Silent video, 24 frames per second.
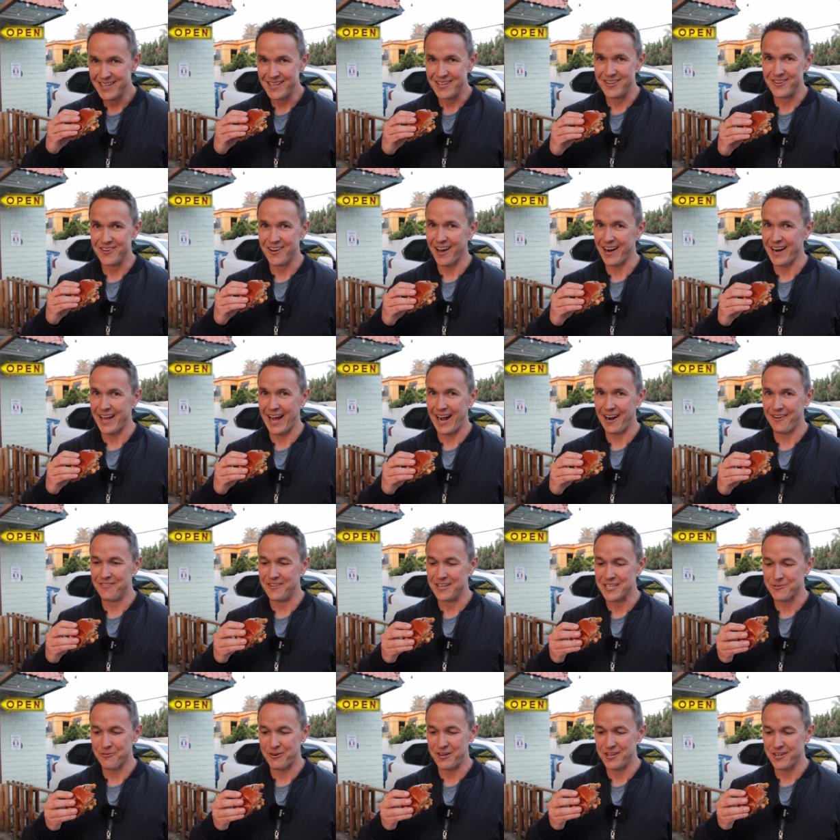you gotta have
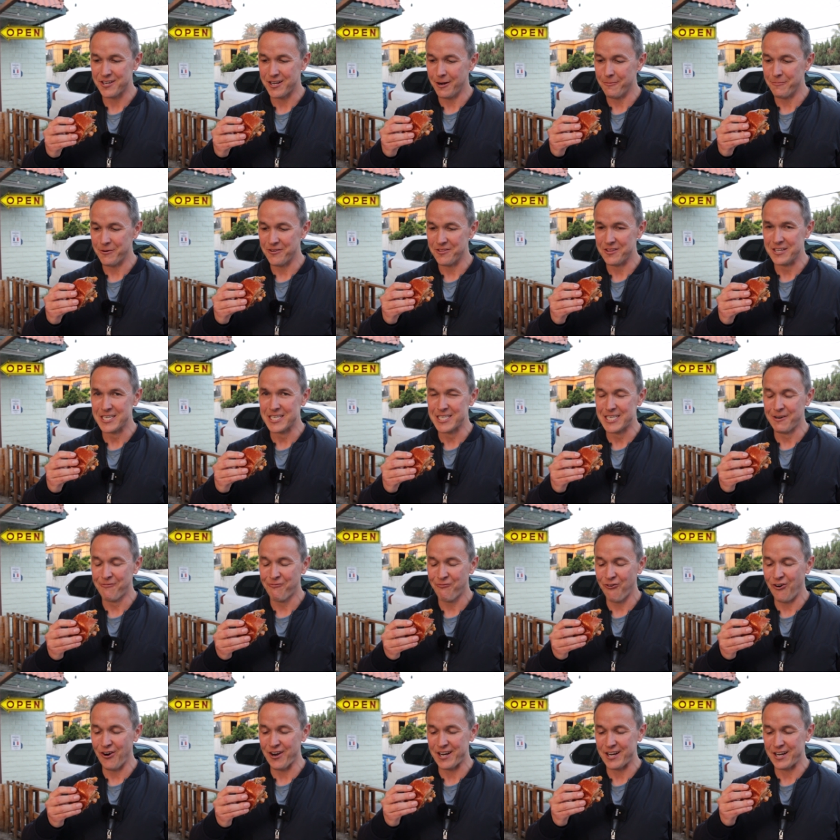this when you come here. This is
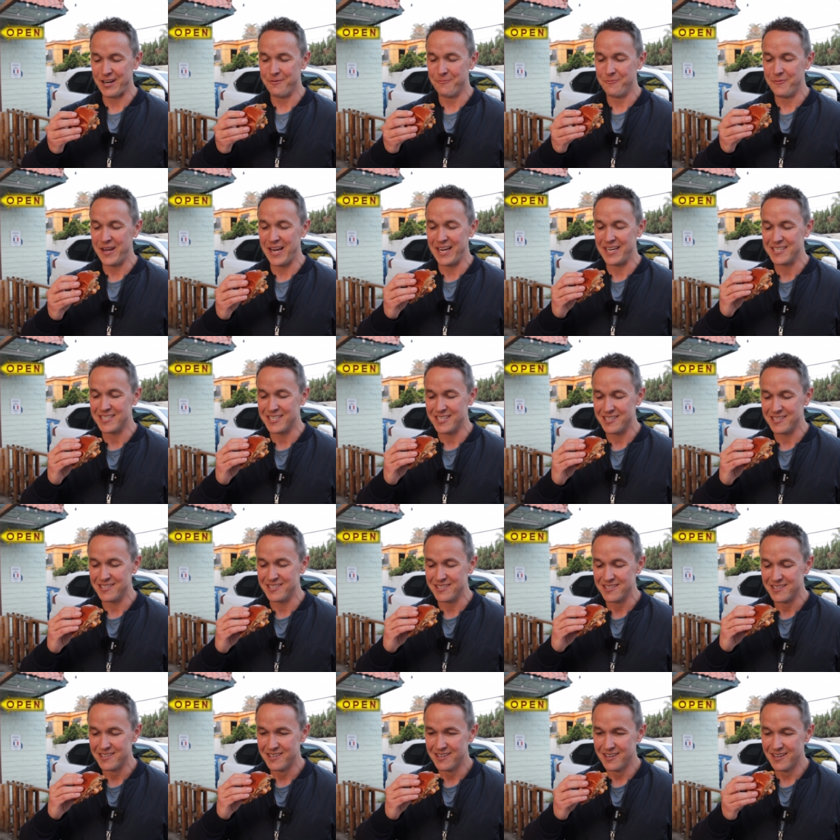freaking
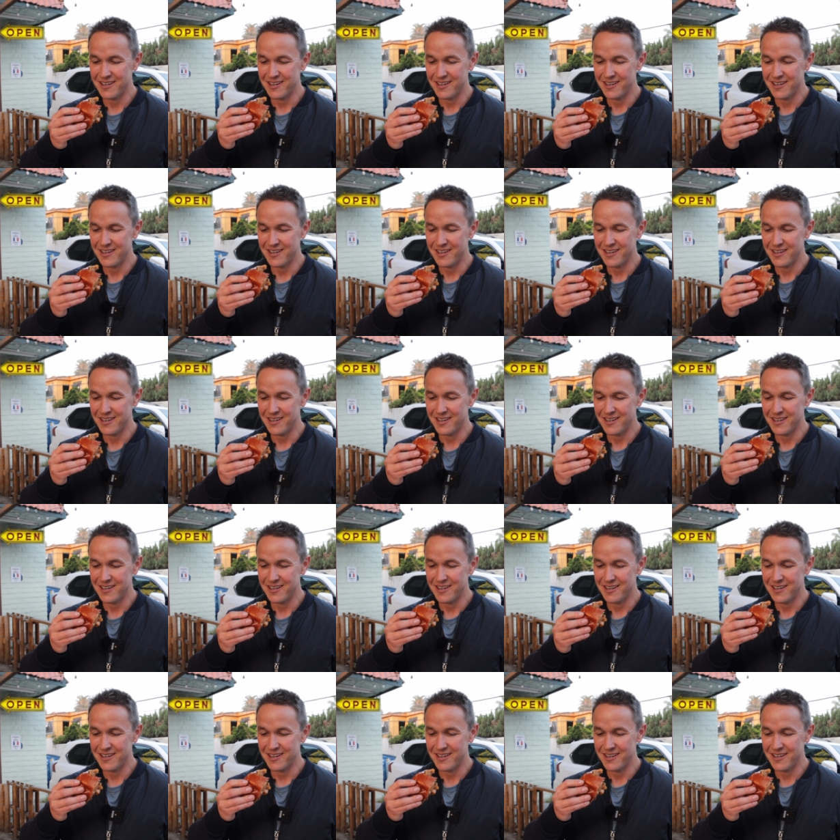amazing.